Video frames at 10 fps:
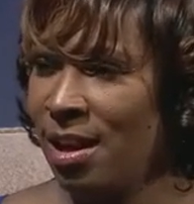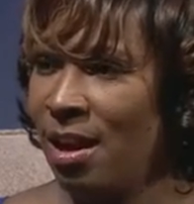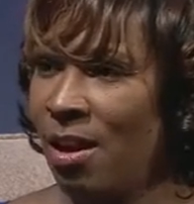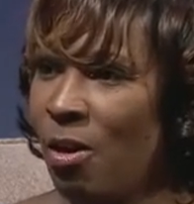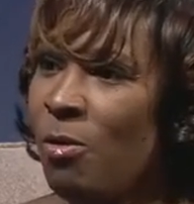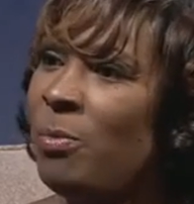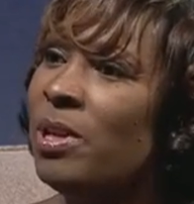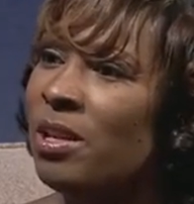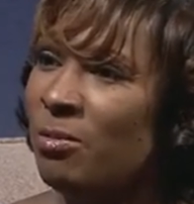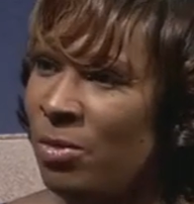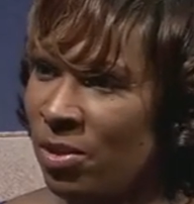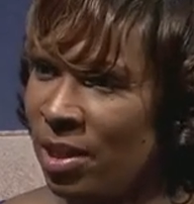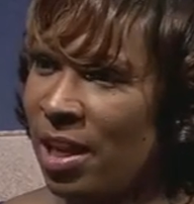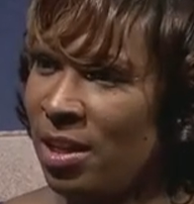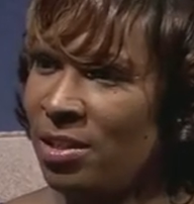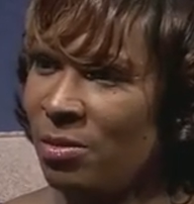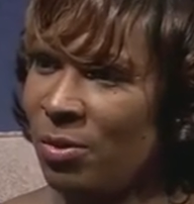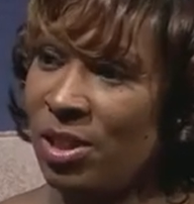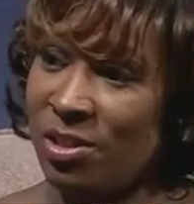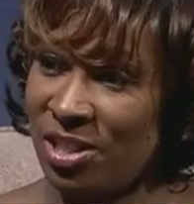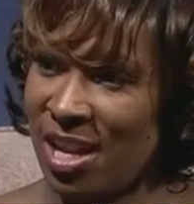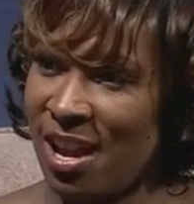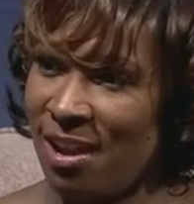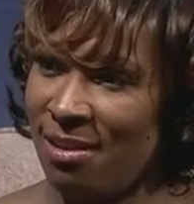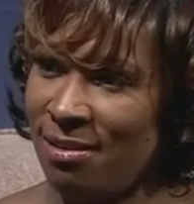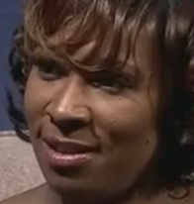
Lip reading: an open communication with your child,